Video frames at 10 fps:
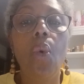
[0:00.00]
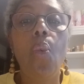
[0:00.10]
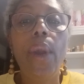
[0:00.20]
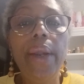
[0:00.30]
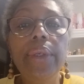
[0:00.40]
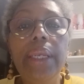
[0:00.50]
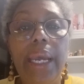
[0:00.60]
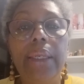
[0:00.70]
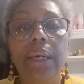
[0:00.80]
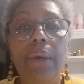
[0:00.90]
Where did
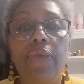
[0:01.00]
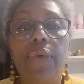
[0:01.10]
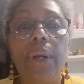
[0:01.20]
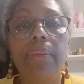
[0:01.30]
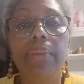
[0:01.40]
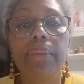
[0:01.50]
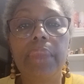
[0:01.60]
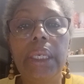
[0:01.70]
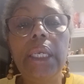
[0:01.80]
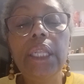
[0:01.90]
that come from?
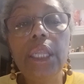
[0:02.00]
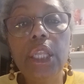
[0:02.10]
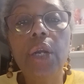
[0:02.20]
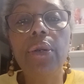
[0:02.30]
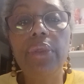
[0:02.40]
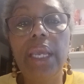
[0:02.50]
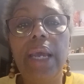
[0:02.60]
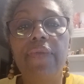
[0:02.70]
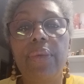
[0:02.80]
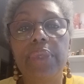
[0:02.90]
He learned
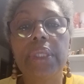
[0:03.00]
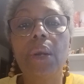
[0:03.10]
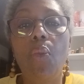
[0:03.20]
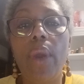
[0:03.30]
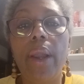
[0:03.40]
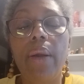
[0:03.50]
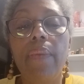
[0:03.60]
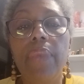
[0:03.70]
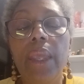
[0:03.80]
that from somewhere.